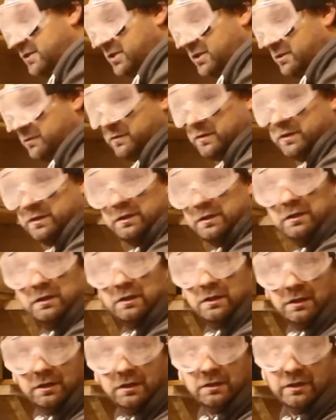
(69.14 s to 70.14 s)
of
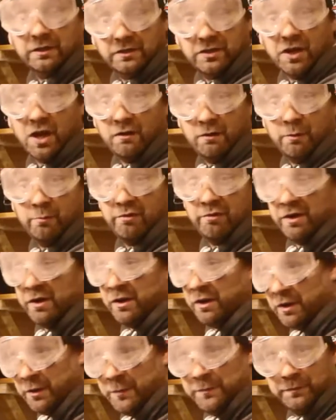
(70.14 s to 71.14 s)
guitar and
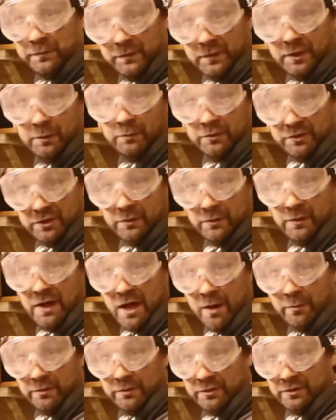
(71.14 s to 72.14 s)
printer, and we'll see what
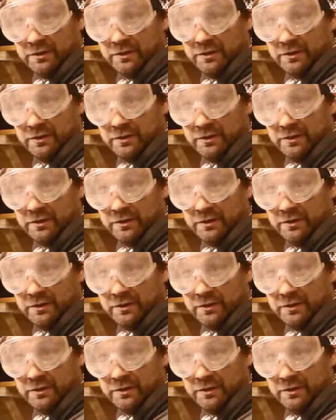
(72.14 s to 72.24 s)
happens.